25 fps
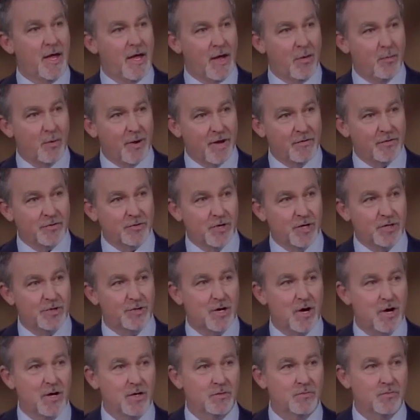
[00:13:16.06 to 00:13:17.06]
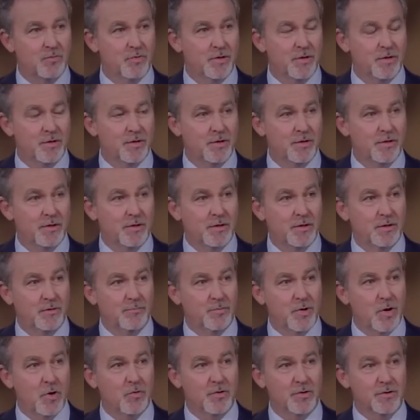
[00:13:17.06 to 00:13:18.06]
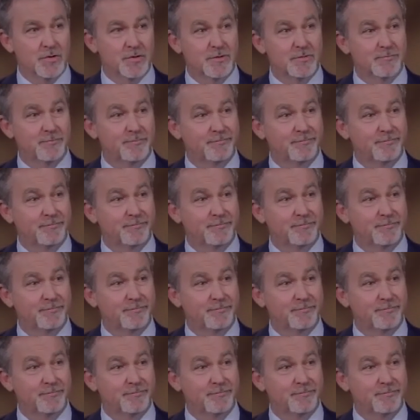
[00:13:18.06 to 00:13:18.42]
And we have straight talks with brokers.